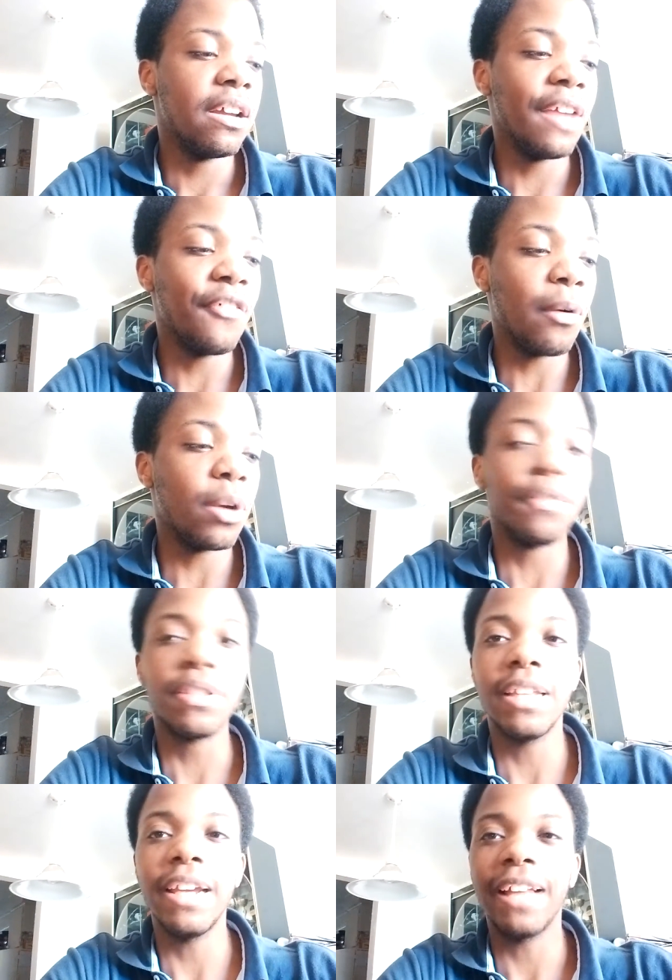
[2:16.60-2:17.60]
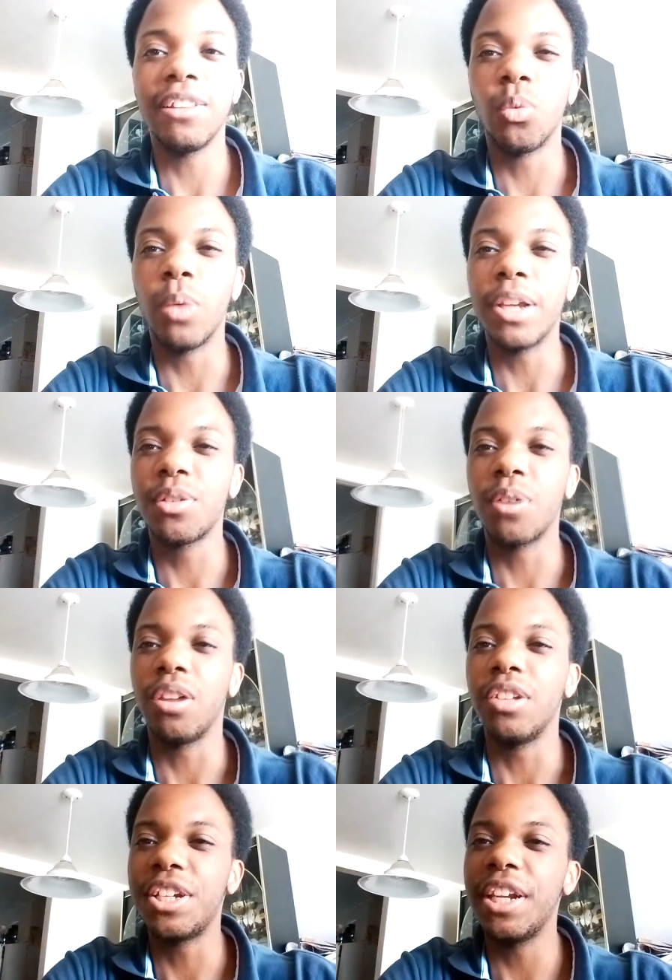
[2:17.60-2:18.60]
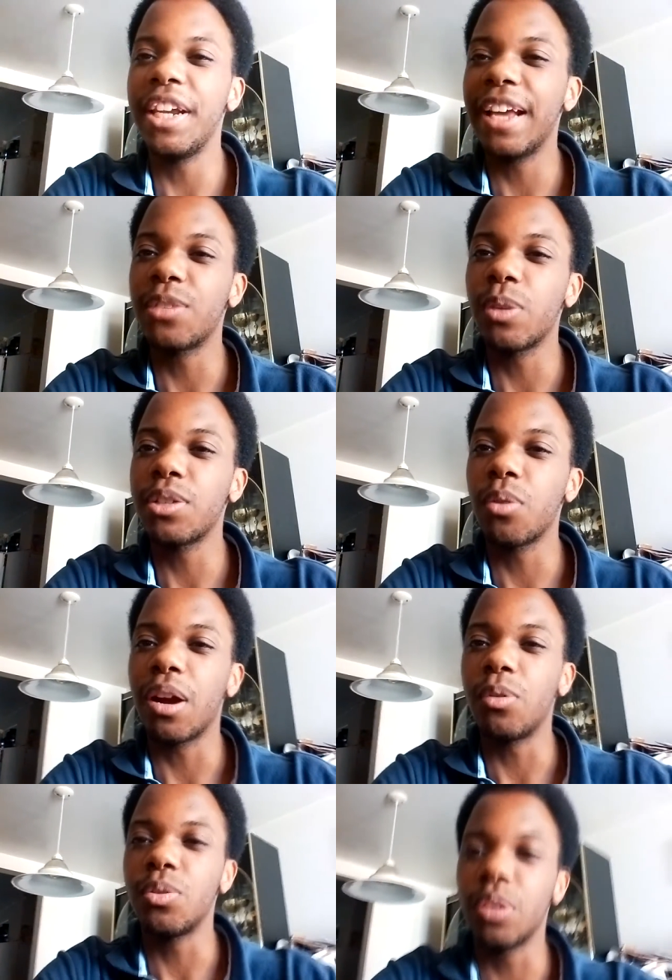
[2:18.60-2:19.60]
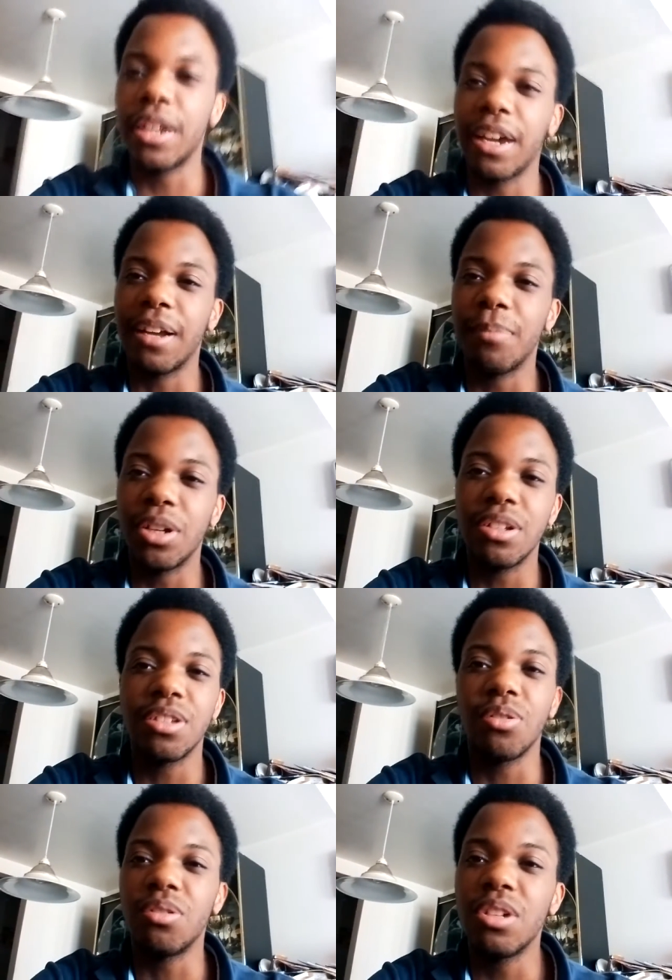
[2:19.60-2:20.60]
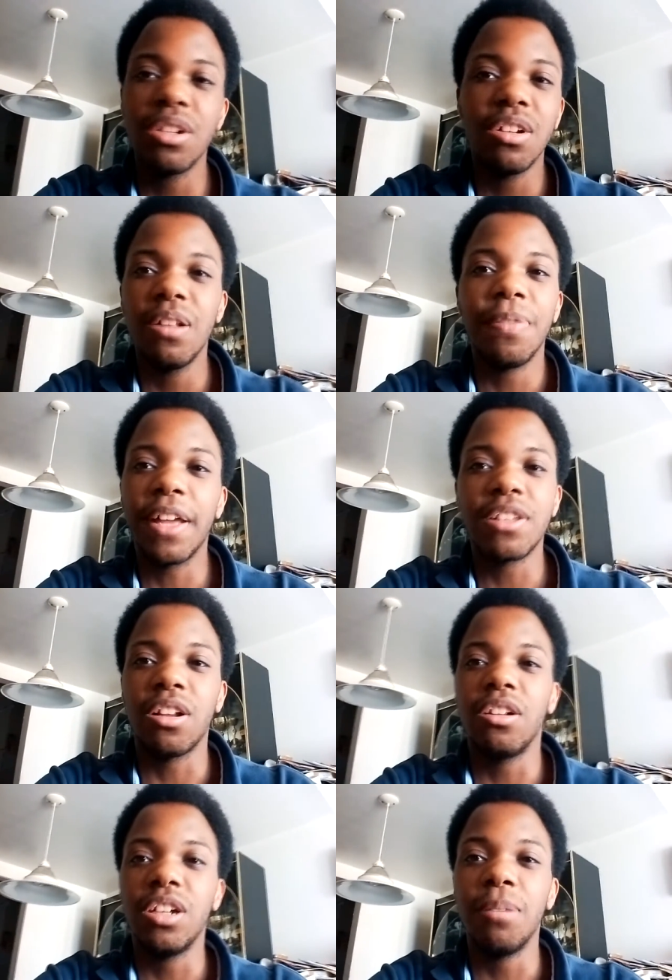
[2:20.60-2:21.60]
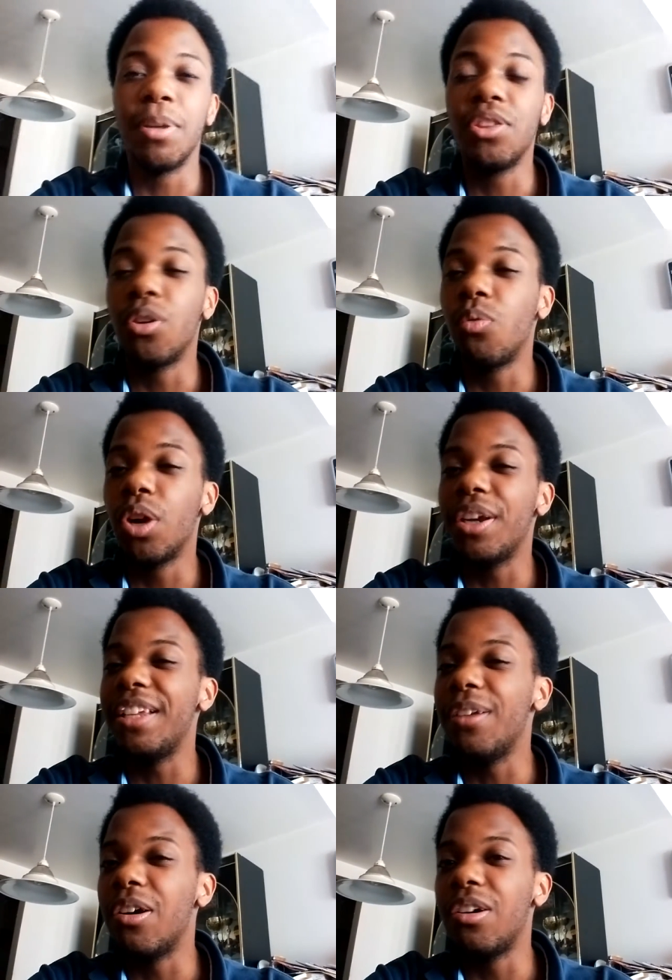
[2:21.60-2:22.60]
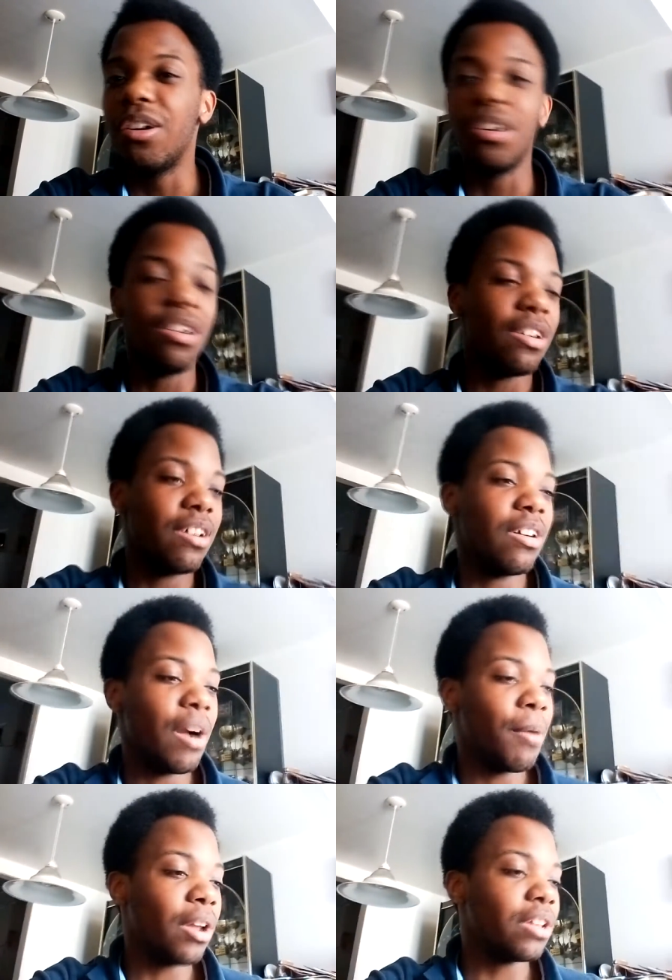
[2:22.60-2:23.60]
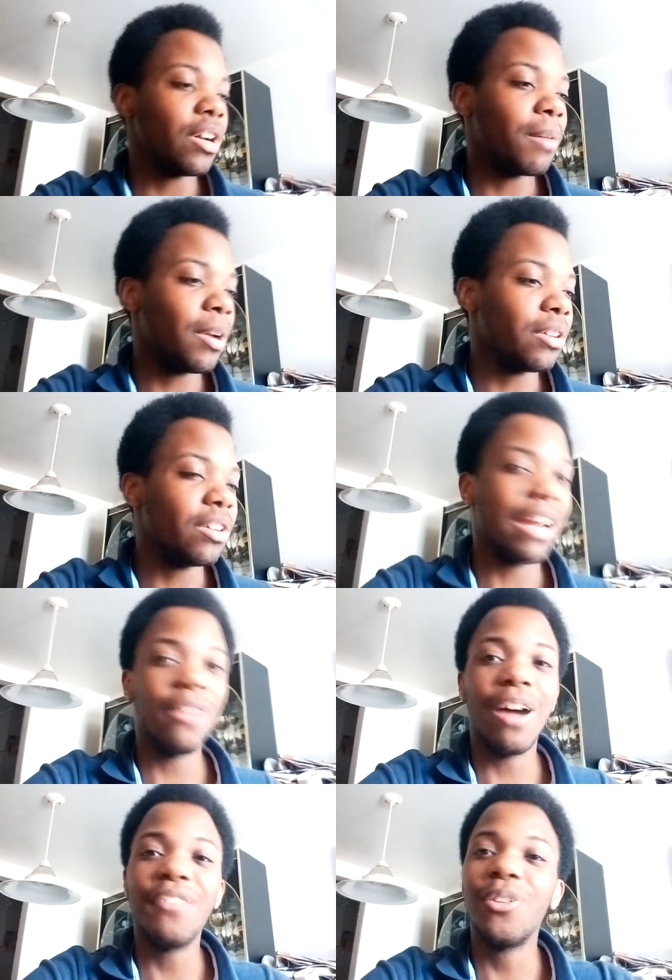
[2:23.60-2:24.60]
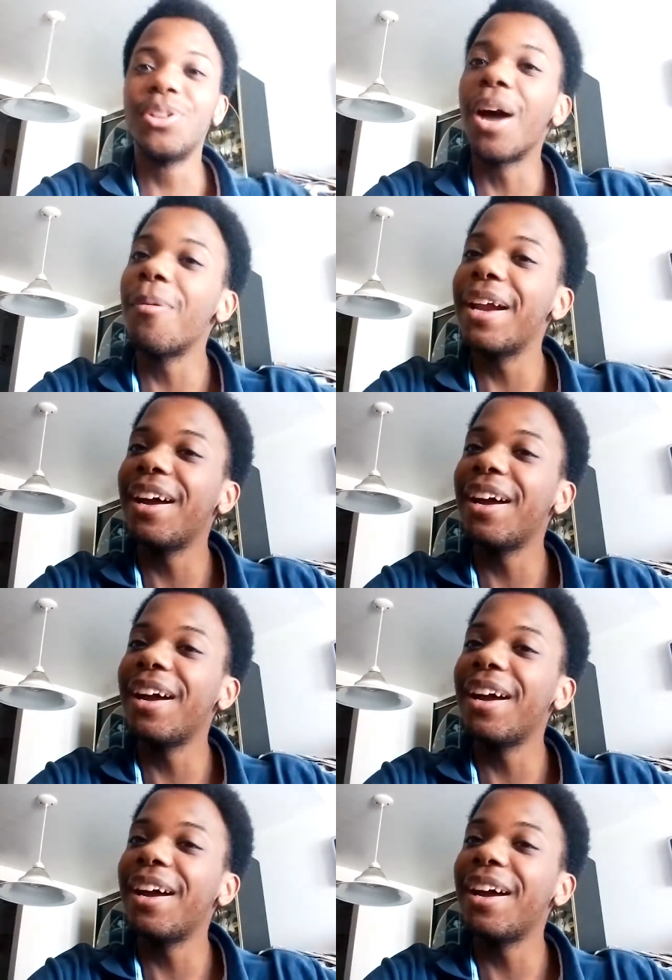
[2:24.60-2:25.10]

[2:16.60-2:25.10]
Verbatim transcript: if I would have stayed at the restaurant, the shitty ass restaurant I was working at. But so that's all good, but don't worry, though. I'm all good. I'm all good. I don't have no job right